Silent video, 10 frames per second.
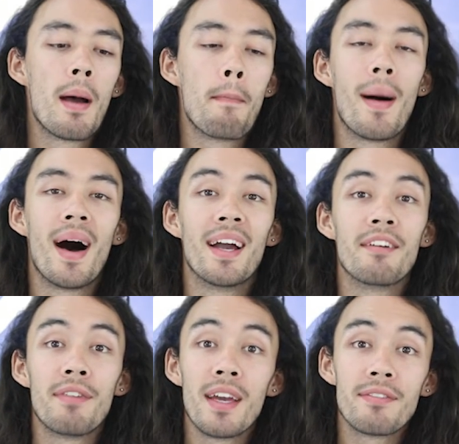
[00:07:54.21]
My
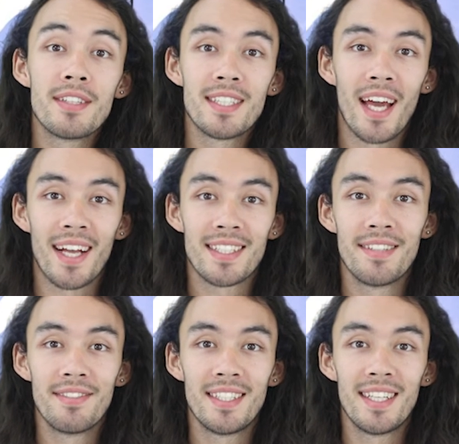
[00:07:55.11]
favorite
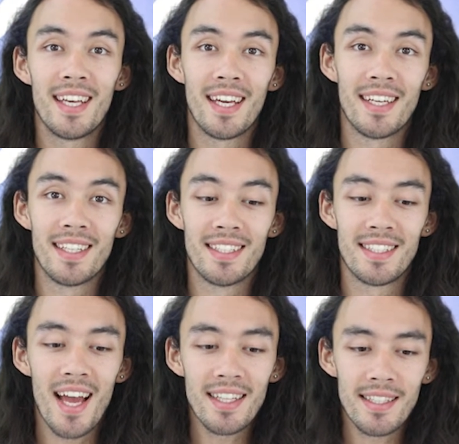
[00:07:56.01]
activity is
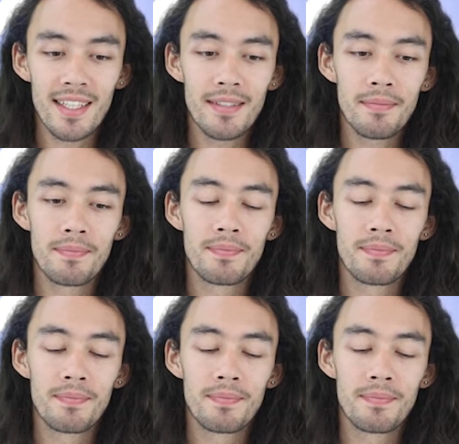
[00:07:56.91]
dancing.